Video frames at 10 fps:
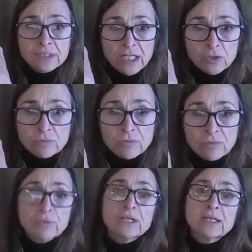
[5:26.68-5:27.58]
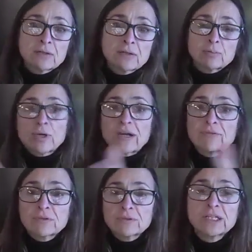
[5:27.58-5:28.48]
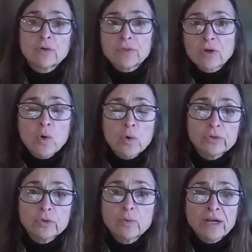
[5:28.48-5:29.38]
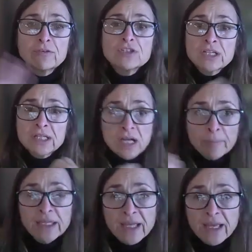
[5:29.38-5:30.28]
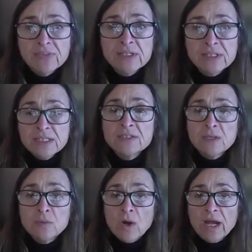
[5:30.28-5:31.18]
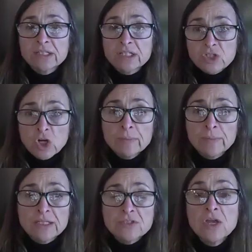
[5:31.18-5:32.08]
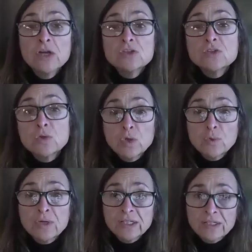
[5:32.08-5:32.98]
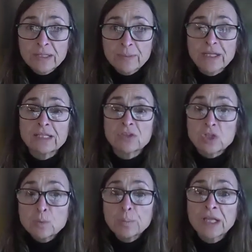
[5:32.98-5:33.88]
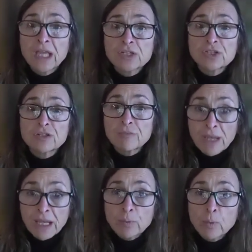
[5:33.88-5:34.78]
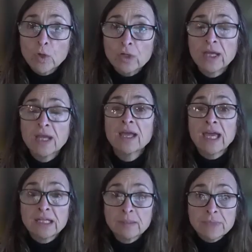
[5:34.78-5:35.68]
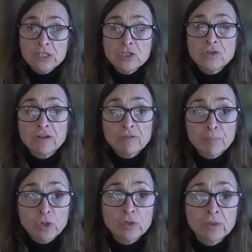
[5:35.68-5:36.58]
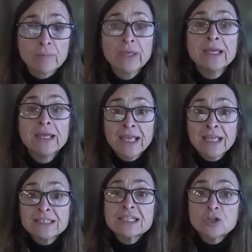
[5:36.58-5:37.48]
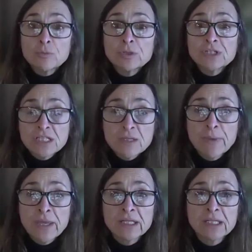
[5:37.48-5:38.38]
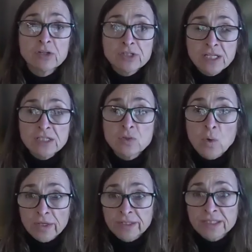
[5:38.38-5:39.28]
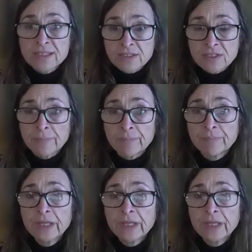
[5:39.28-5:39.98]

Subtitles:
tier 3 or whatever, you know, the gold or whatever it's going to come in at, the DC-wide determines, so you can eliminate the duplication of paperwork and administrative burden and still participate in our state's quality system.